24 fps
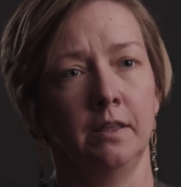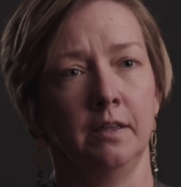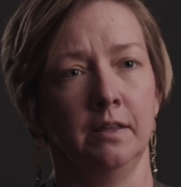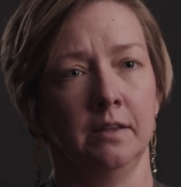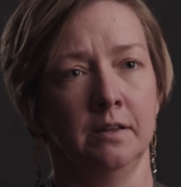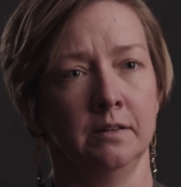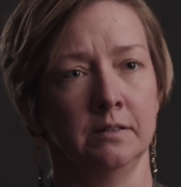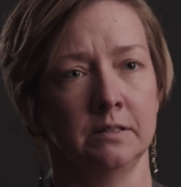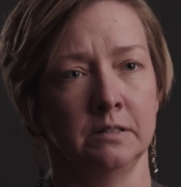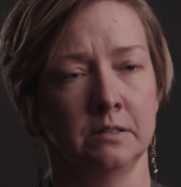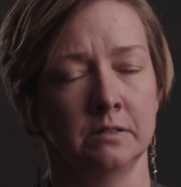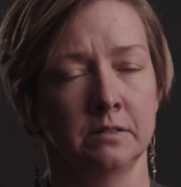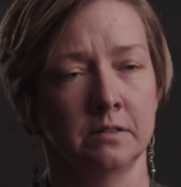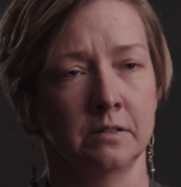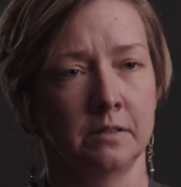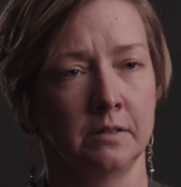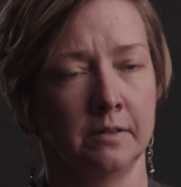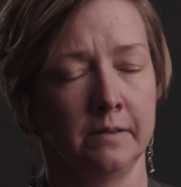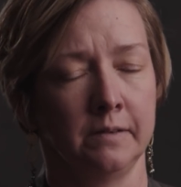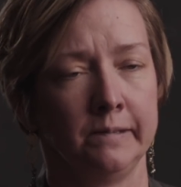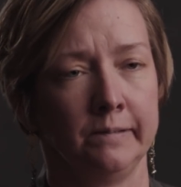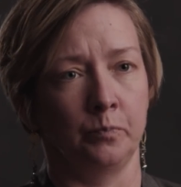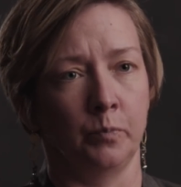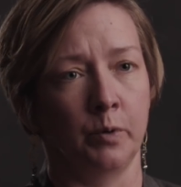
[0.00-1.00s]
and
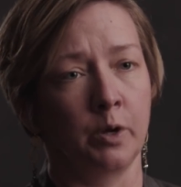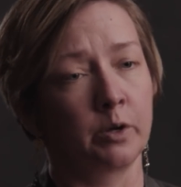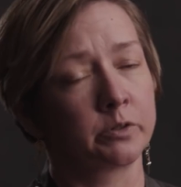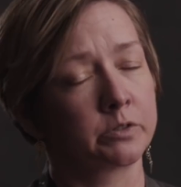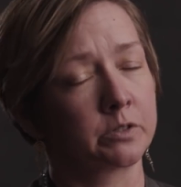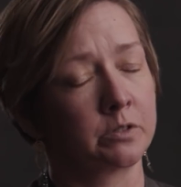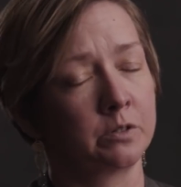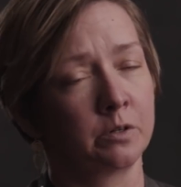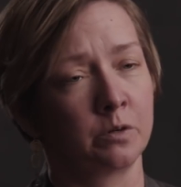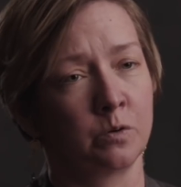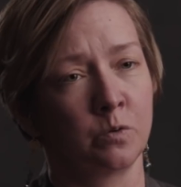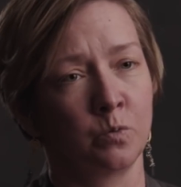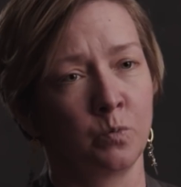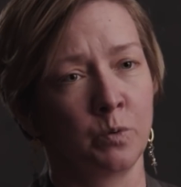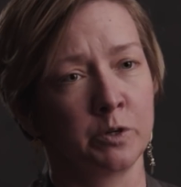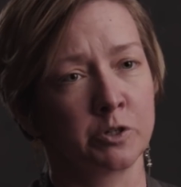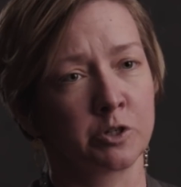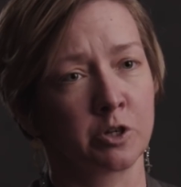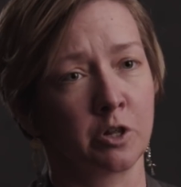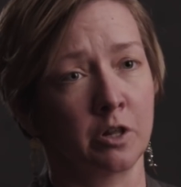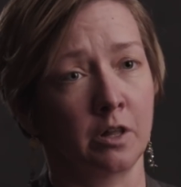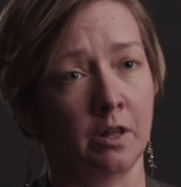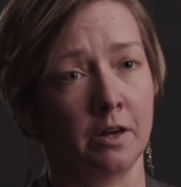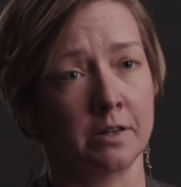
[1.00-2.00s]
we also know
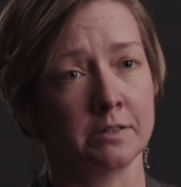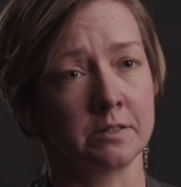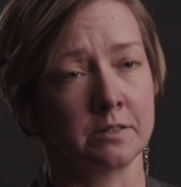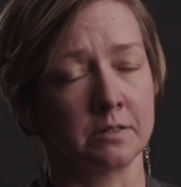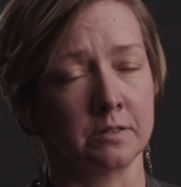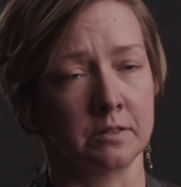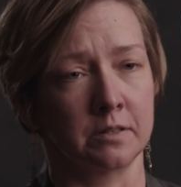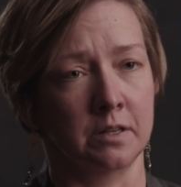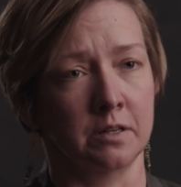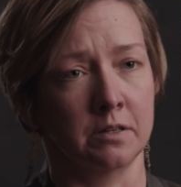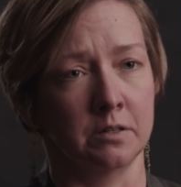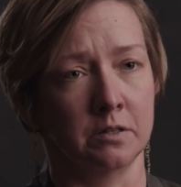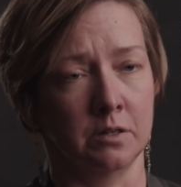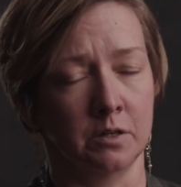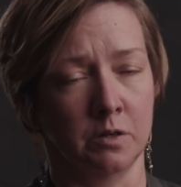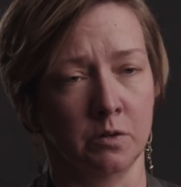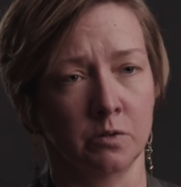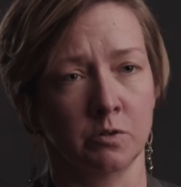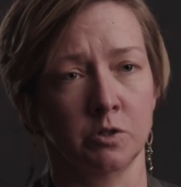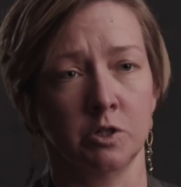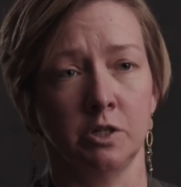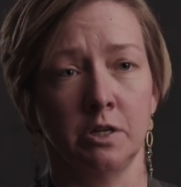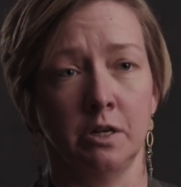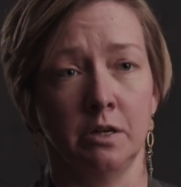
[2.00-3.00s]
which clauses get
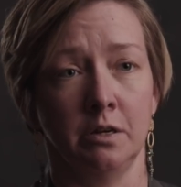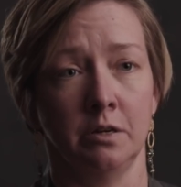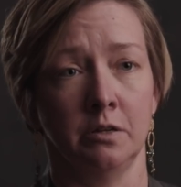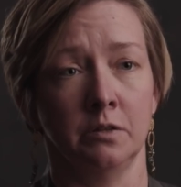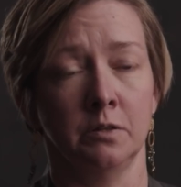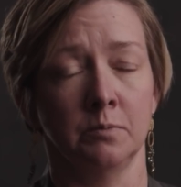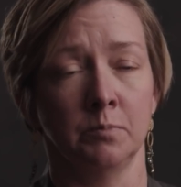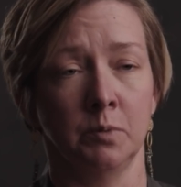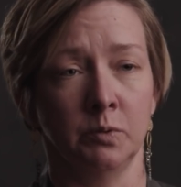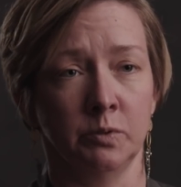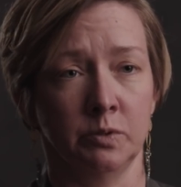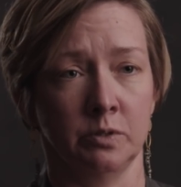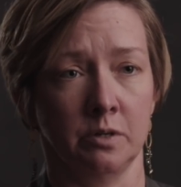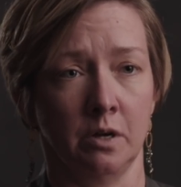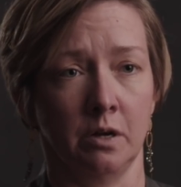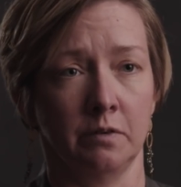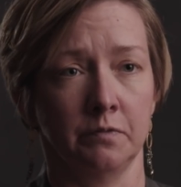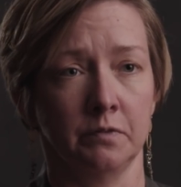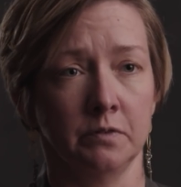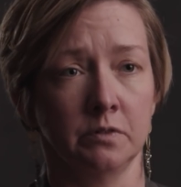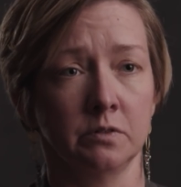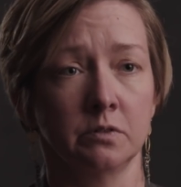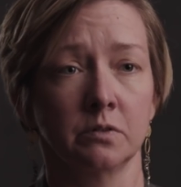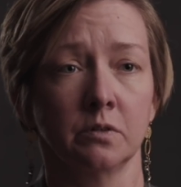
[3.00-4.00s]
negotiated the most
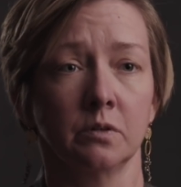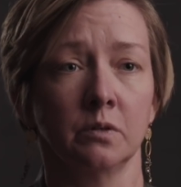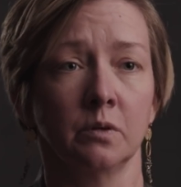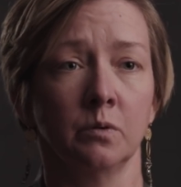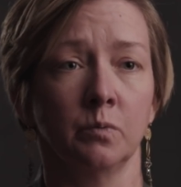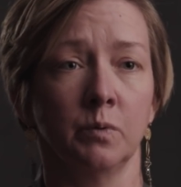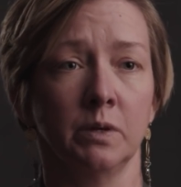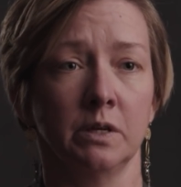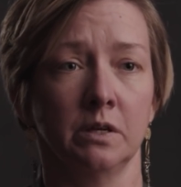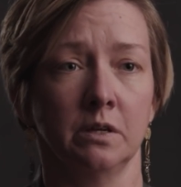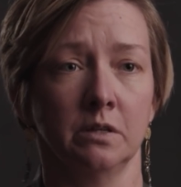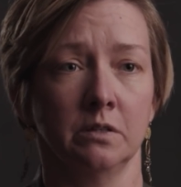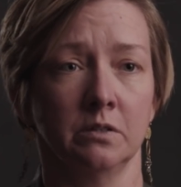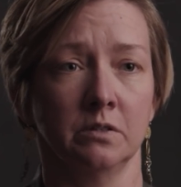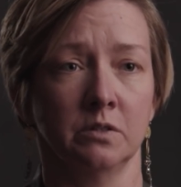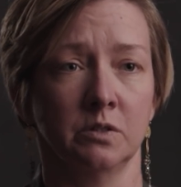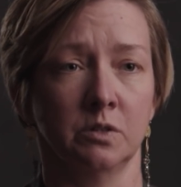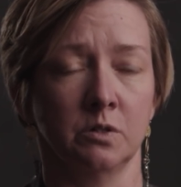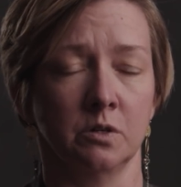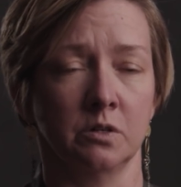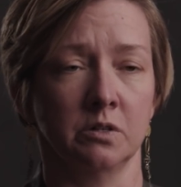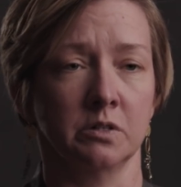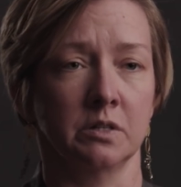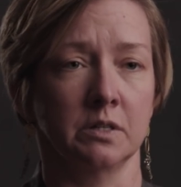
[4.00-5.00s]
often so that we can
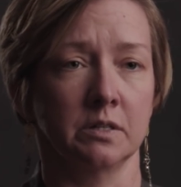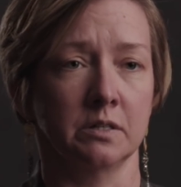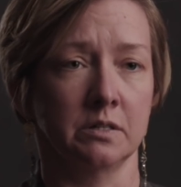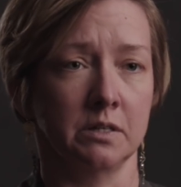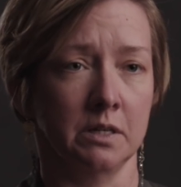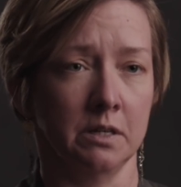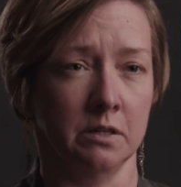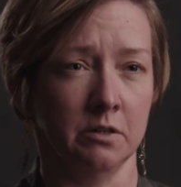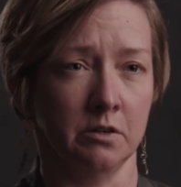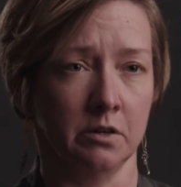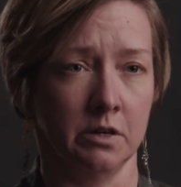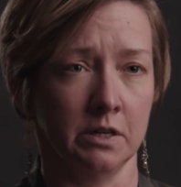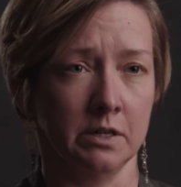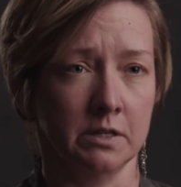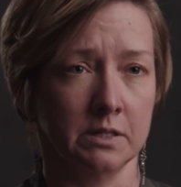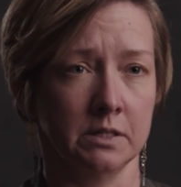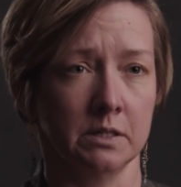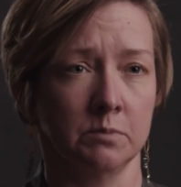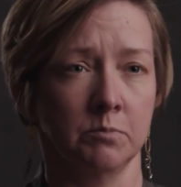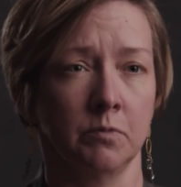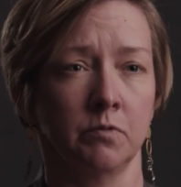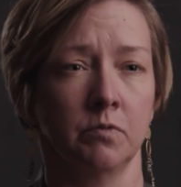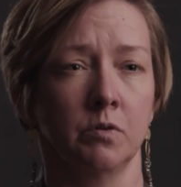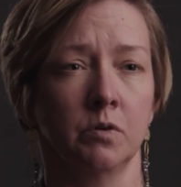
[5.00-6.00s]
start to standardize
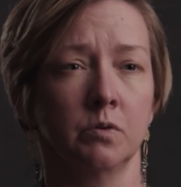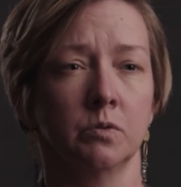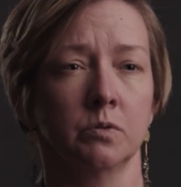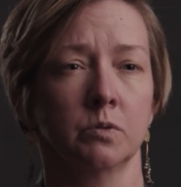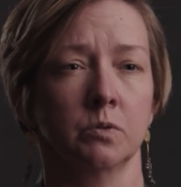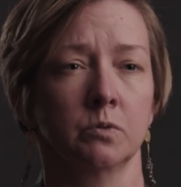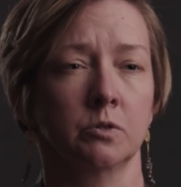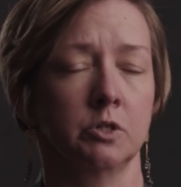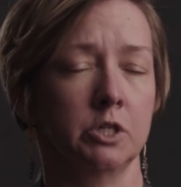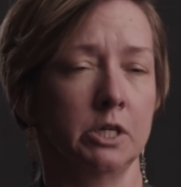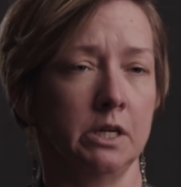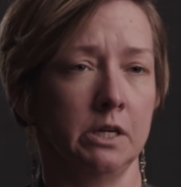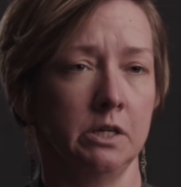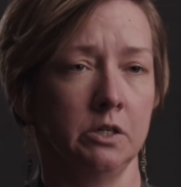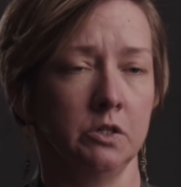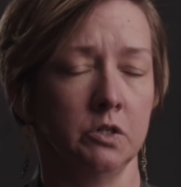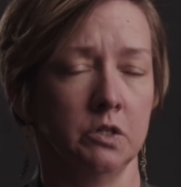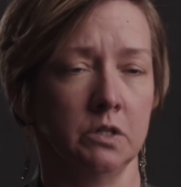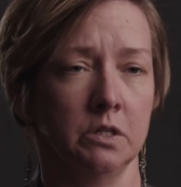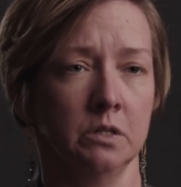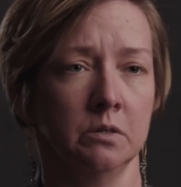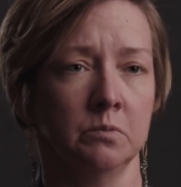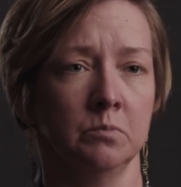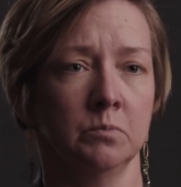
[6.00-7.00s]
some of those or
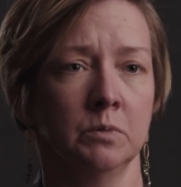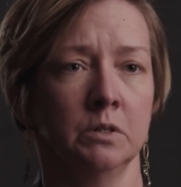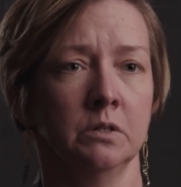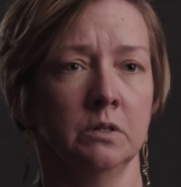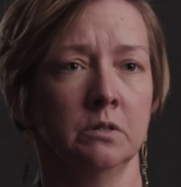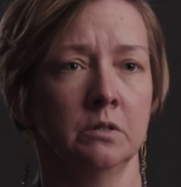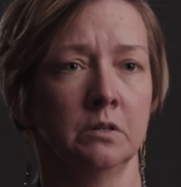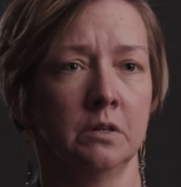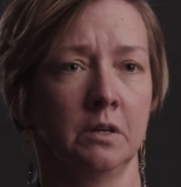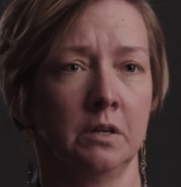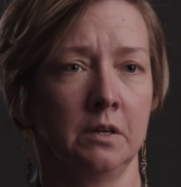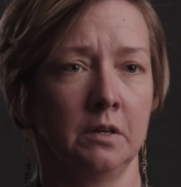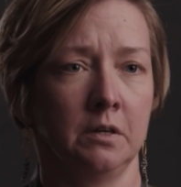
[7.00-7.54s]
change them and